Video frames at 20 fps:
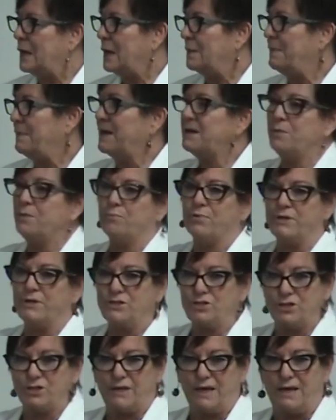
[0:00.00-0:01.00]

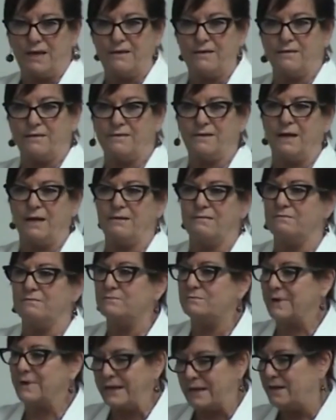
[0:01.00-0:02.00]
unappreciated,
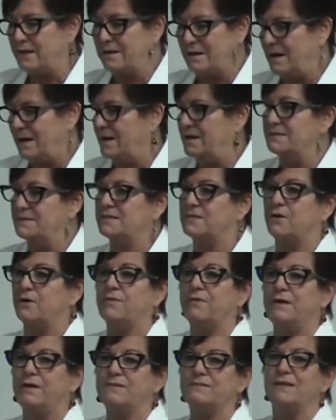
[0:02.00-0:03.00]
unrecognised. So
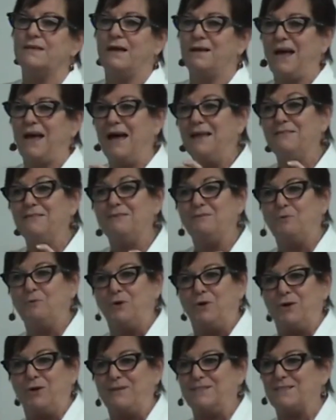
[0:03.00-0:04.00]
those
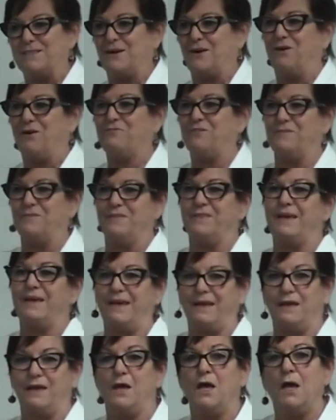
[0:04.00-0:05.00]
words are often
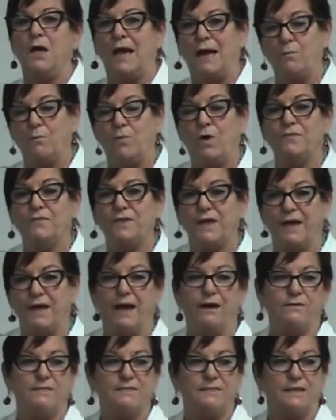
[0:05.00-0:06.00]
there. And what they
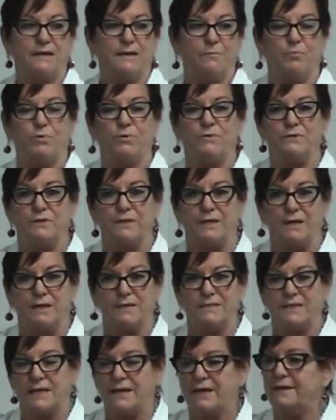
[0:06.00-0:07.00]
are is they're
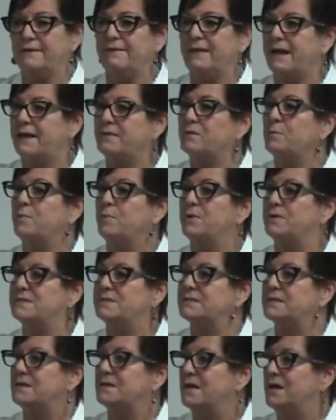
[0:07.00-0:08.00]
telling that other
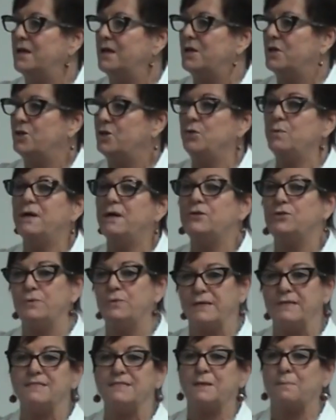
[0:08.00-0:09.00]
person, you are
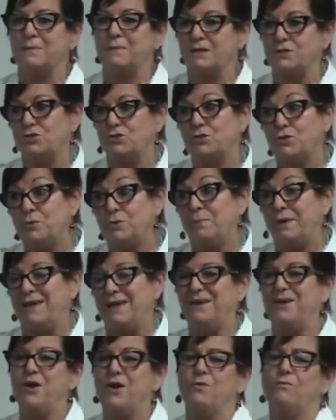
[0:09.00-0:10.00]
doing something to
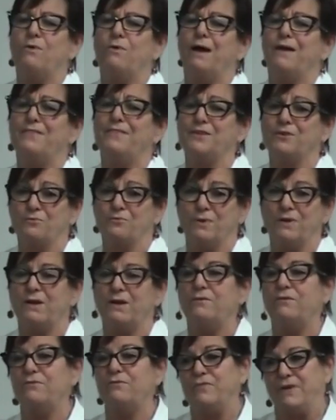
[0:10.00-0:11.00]
me, rather than really
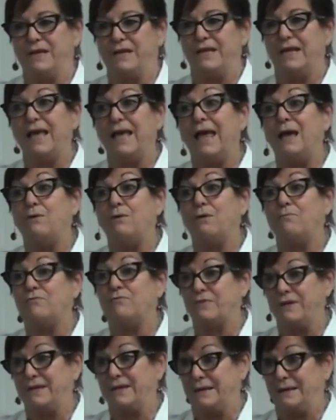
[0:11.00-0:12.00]
revealing how I'm
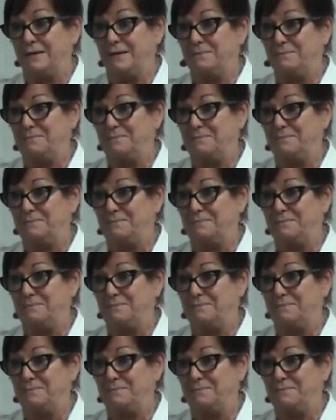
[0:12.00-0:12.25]
feeling.